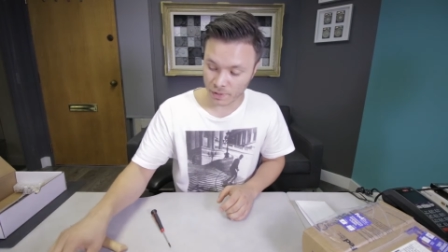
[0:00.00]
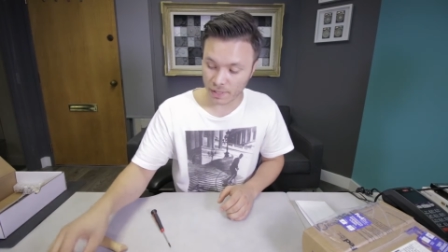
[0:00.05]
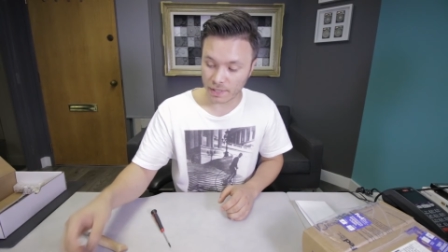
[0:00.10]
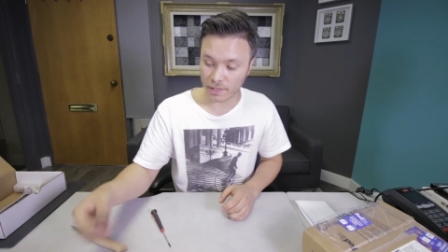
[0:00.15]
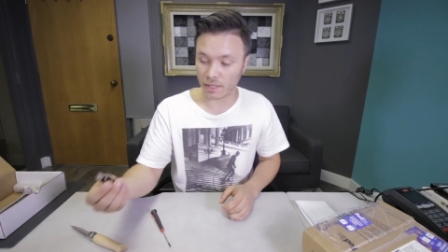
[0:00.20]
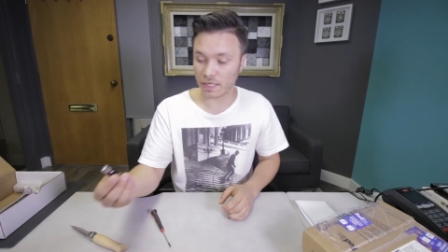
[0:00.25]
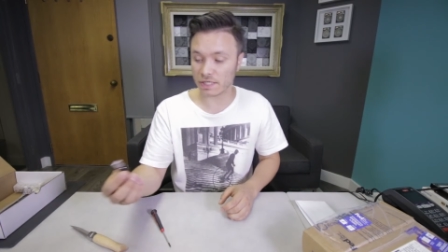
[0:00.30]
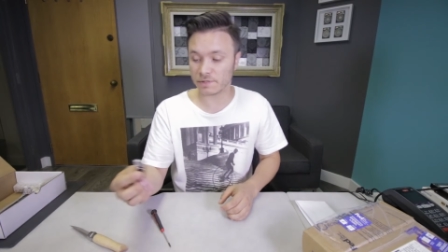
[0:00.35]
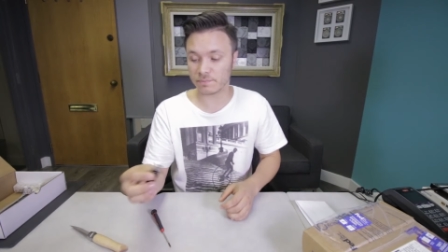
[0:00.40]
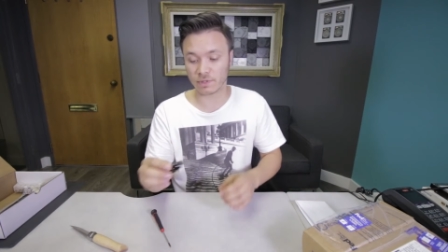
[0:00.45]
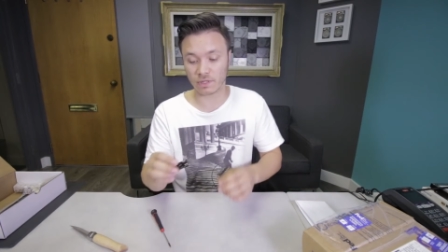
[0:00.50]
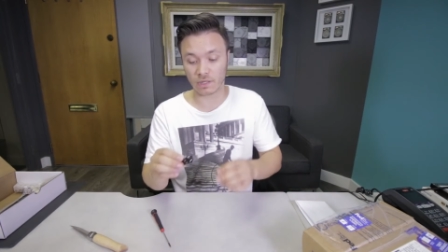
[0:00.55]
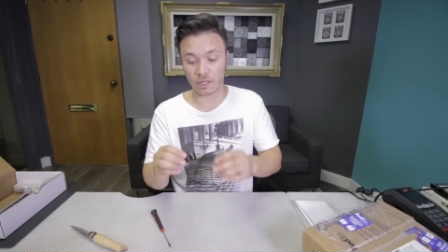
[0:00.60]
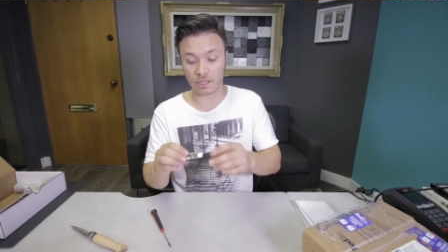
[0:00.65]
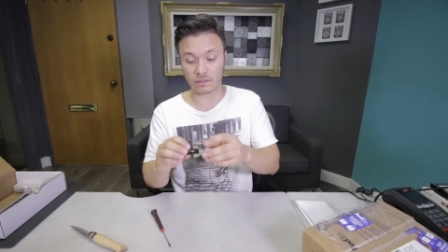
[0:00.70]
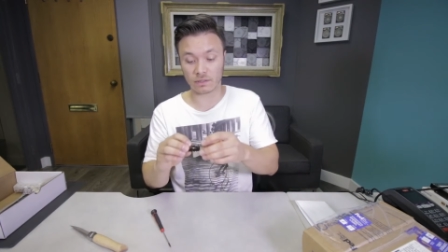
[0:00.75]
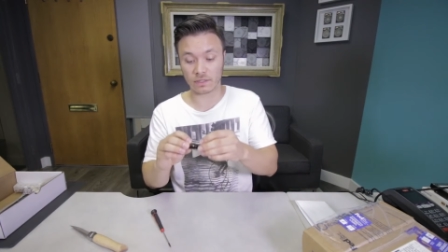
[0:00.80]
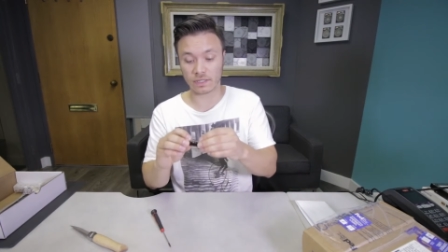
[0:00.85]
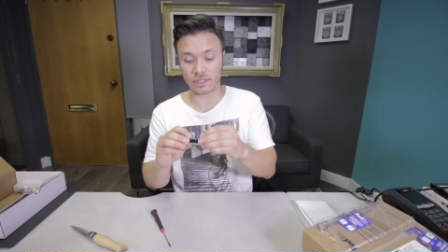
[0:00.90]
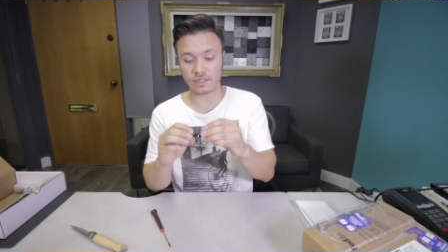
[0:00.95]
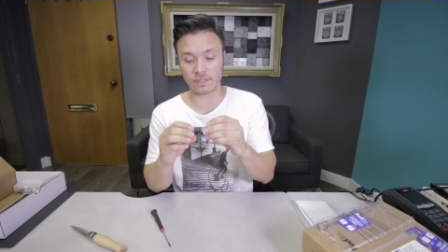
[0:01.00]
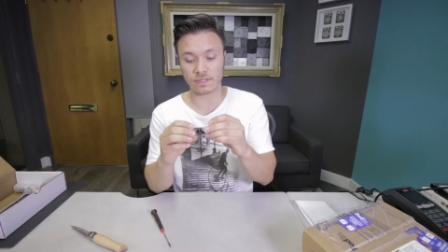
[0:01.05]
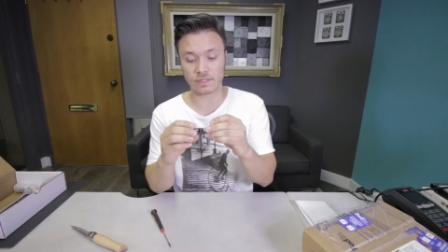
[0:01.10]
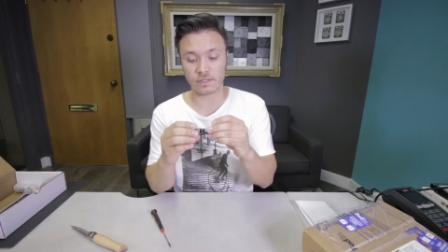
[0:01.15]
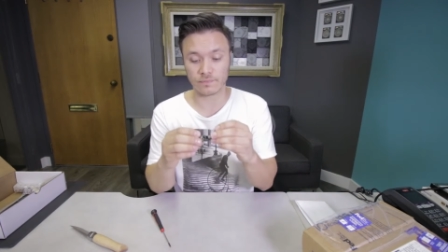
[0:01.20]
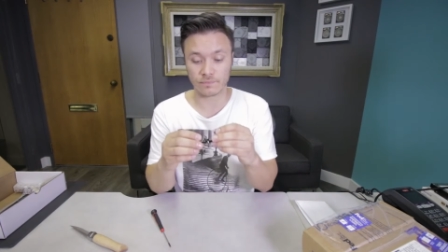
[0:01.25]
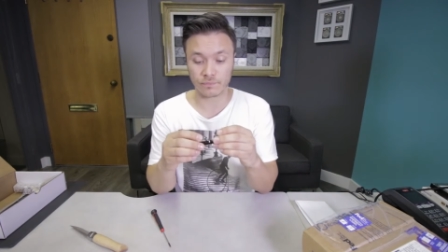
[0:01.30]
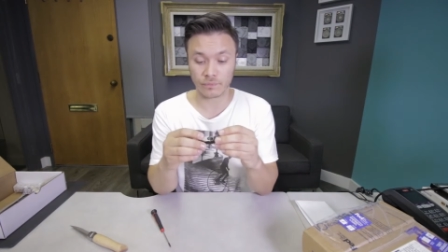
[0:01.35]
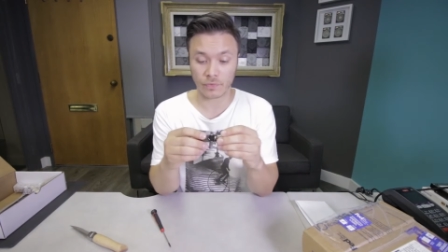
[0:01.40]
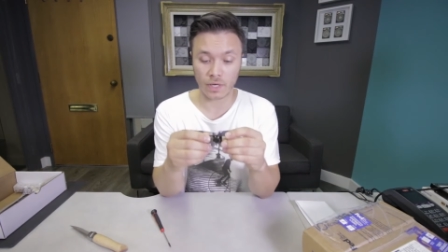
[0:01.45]
And last but not
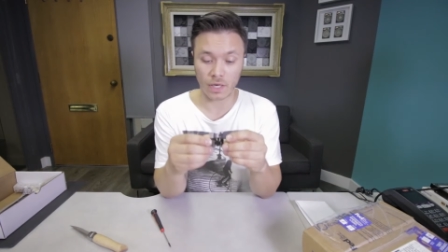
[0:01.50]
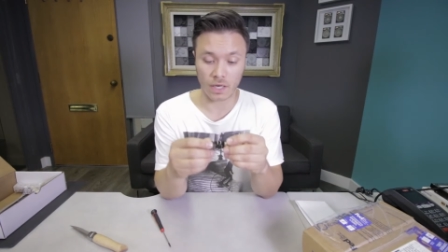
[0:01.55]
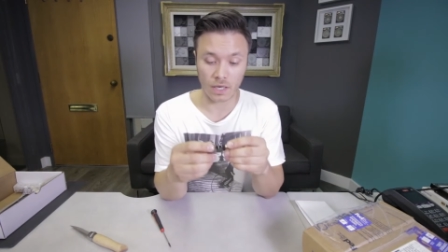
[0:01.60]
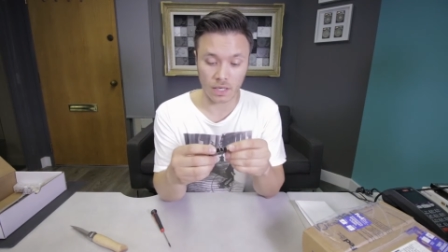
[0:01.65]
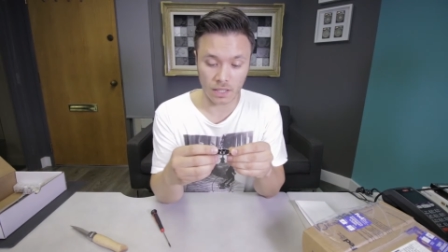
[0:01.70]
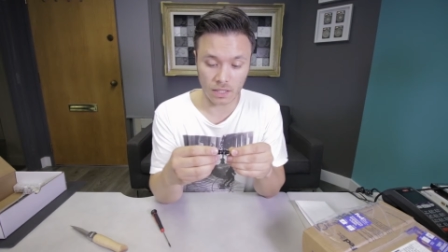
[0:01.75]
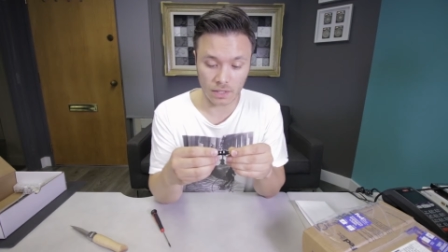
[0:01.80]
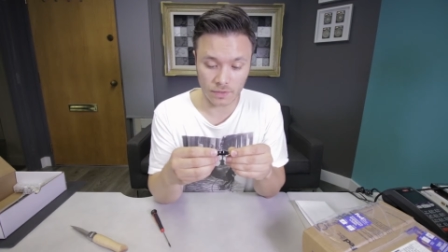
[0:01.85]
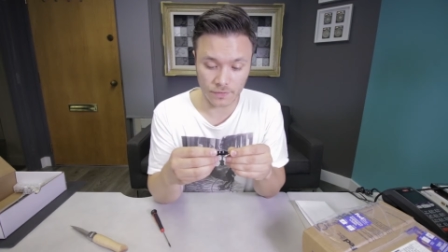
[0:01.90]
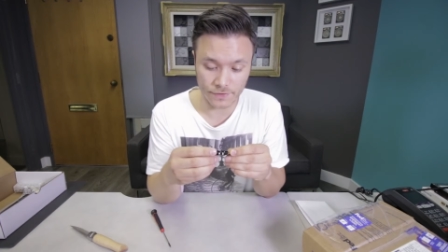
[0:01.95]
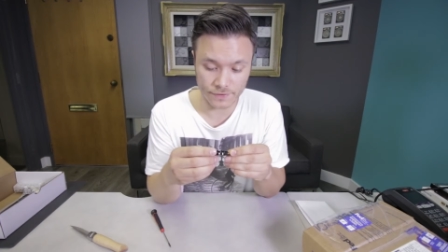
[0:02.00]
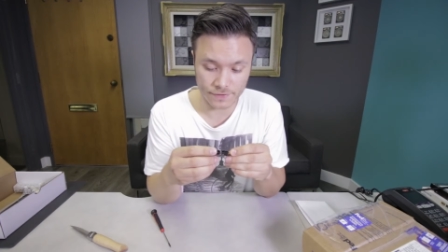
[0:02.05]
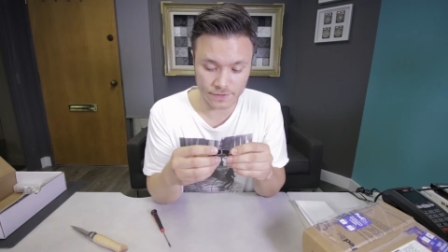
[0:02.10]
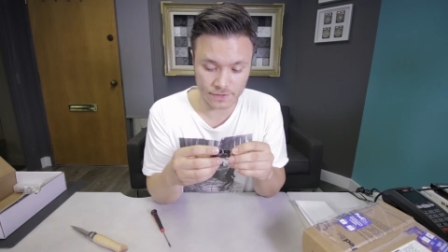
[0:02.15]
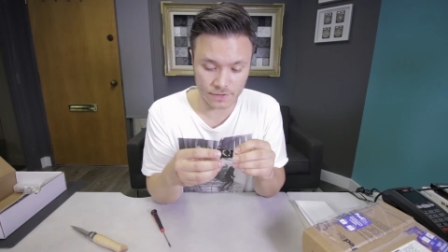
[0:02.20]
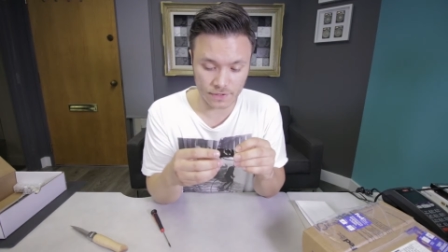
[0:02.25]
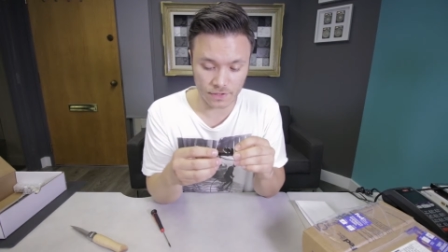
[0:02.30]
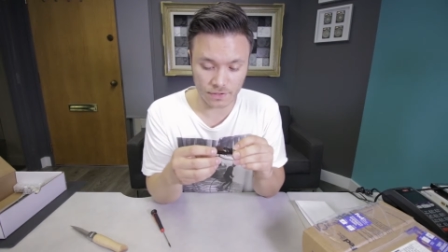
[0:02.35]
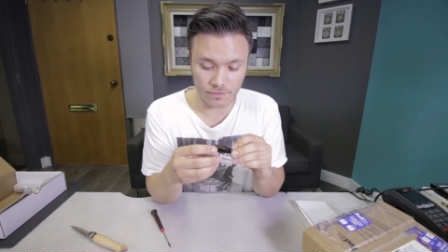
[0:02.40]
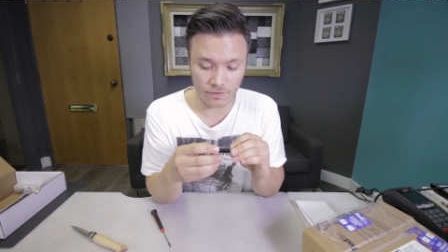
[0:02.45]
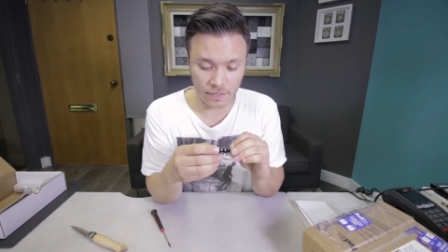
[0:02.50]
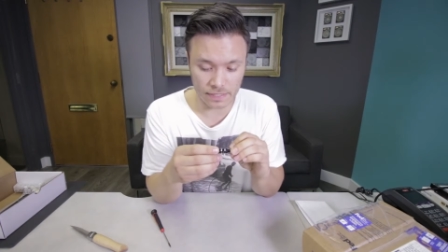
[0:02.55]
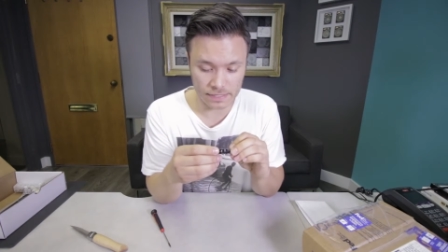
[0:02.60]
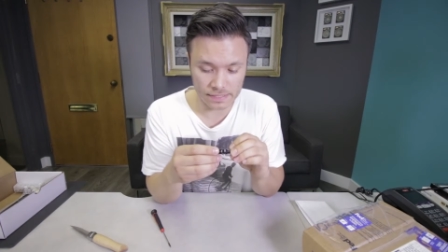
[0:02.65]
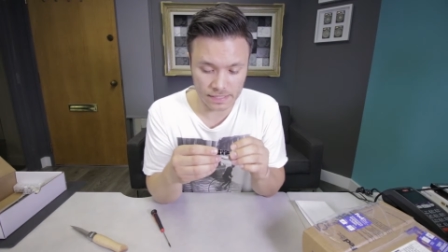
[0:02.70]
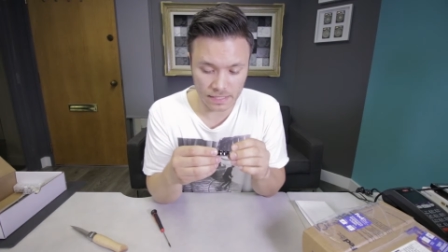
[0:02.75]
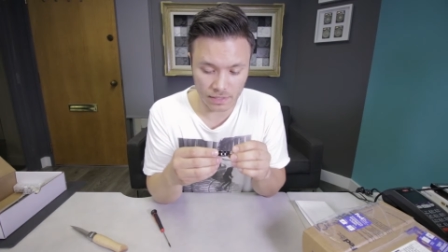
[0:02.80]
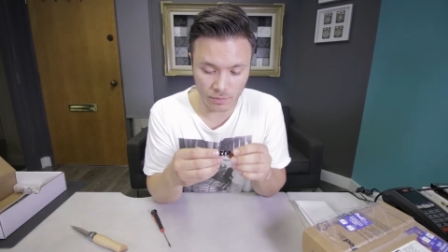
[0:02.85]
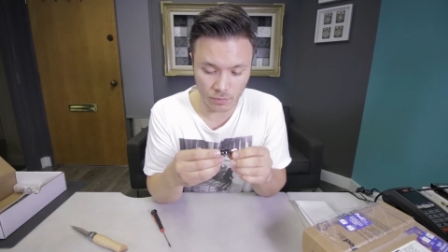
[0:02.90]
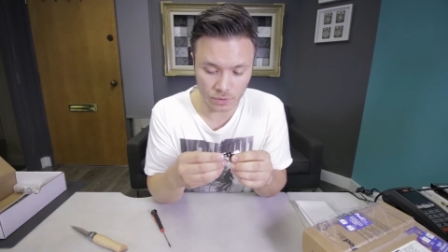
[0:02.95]
least, uh, this is the device
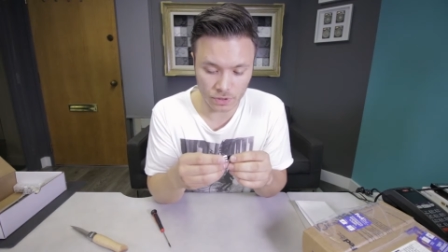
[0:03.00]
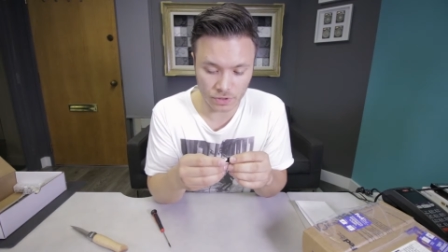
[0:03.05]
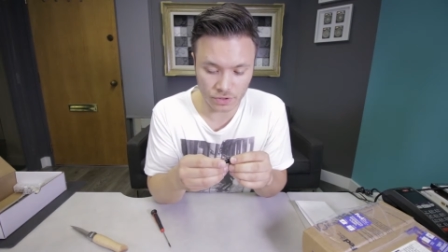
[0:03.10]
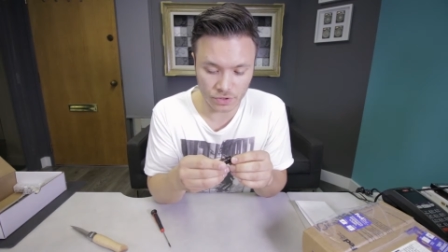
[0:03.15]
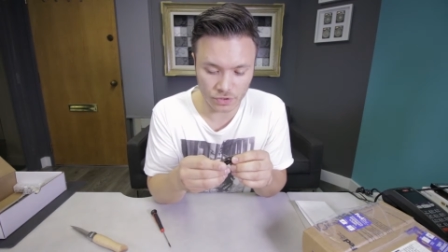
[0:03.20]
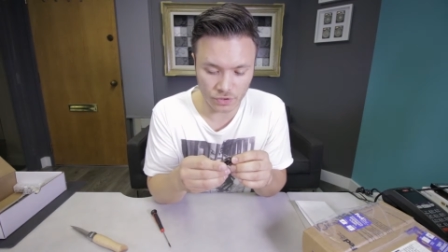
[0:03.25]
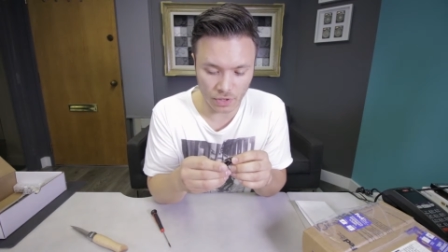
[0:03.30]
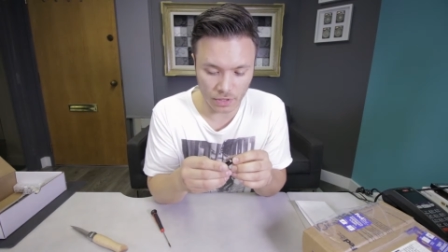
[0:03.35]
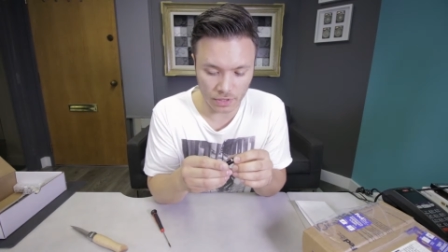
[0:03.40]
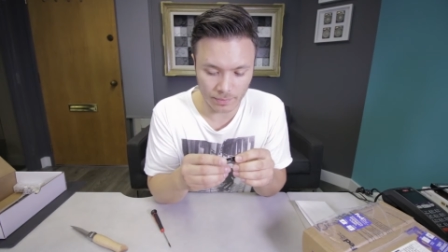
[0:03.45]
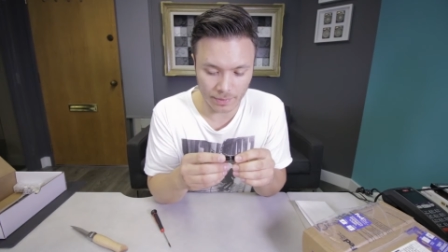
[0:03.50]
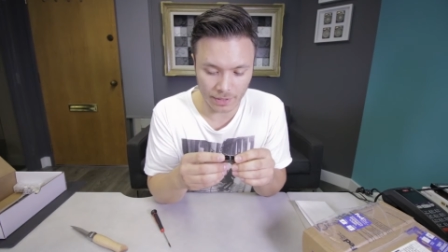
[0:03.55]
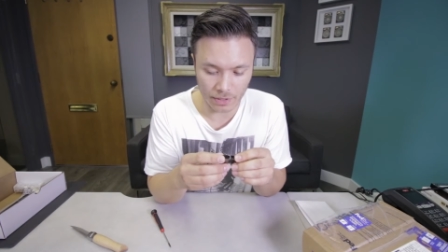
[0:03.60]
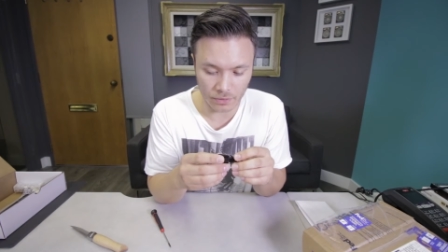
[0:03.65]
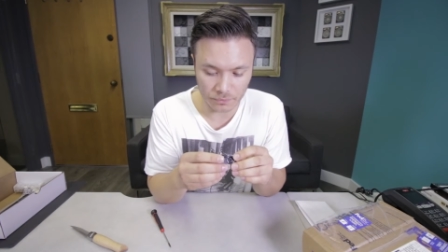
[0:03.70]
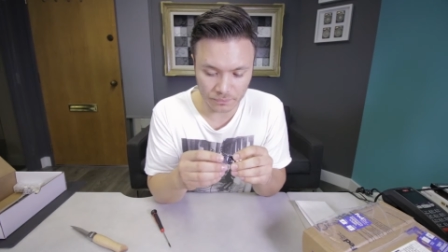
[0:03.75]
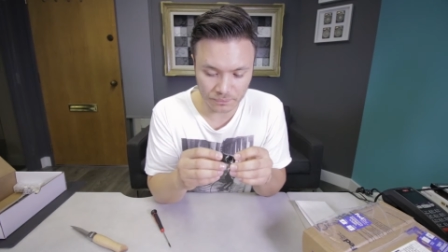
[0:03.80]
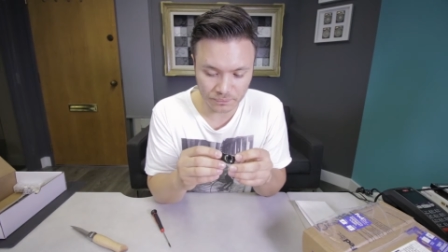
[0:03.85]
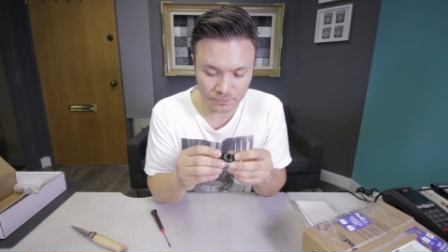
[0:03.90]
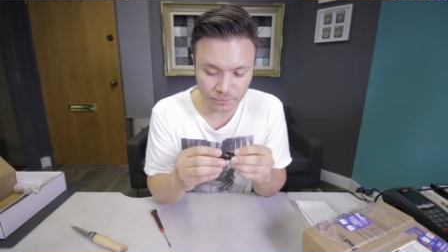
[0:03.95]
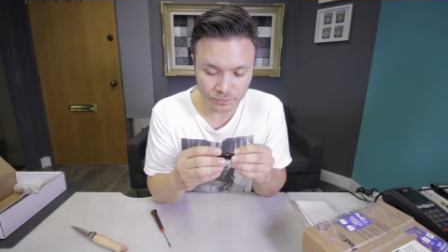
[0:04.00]
that I wanted to talk about.